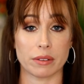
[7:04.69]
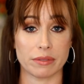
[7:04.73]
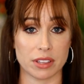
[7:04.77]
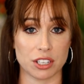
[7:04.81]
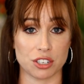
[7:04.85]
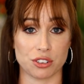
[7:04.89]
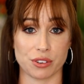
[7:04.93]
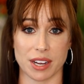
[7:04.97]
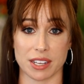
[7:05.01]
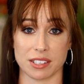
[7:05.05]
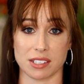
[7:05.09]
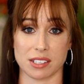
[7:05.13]
all
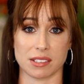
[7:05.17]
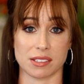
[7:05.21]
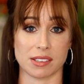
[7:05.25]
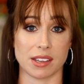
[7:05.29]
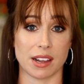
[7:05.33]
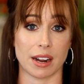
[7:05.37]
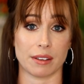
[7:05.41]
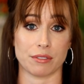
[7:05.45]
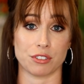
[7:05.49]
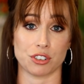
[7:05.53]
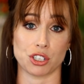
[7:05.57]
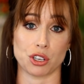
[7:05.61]
of the dresses
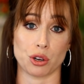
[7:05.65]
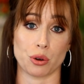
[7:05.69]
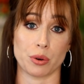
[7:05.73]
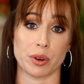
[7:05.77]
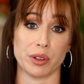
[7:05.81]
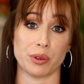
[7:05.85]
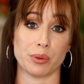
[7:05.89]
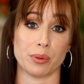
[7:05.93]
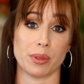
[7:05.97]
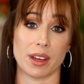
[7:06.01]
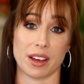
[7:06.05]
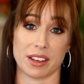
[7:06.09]
that I've
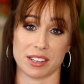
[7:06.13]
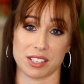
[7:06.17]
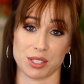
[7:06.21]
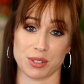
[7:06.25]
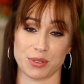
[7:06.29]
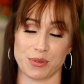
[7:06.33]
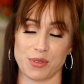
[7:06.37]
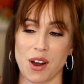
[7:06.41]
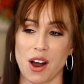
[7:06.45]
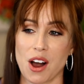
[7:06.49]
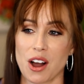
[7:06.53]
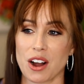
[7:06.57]
shown you
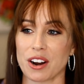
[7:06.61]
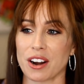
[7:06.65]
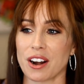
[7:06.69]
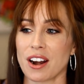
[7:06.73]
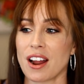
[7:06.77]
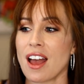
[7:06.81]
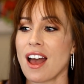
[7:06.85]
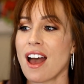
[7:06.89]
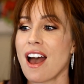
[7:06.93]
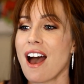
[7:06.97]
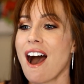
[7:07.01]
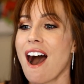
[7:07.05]
thus
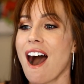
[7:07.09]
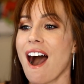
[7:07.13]
far.